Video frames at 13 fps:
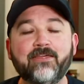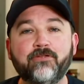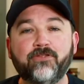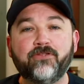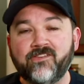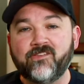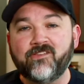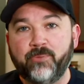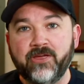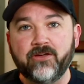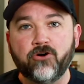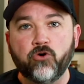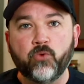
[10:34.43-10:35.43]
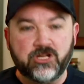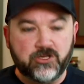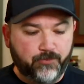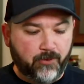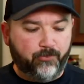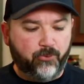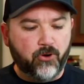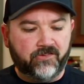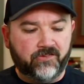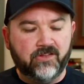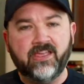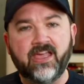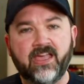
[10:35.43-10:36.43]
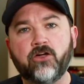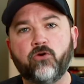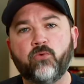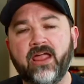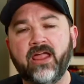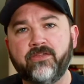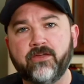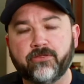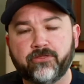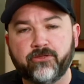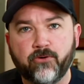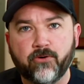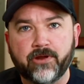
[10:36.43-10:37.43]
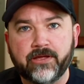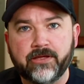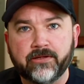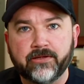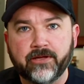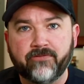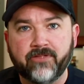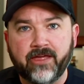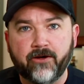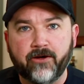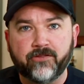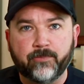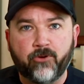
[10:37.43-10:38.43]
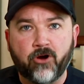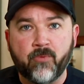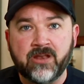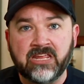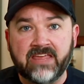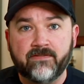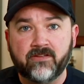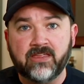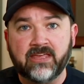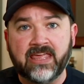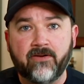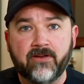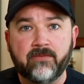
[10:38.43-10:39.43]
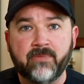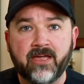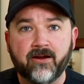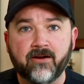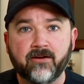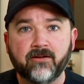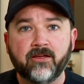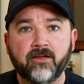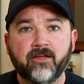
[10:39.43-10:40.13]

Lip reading: this bill, which purports to take away the authority of the health department and give it to the county mayor,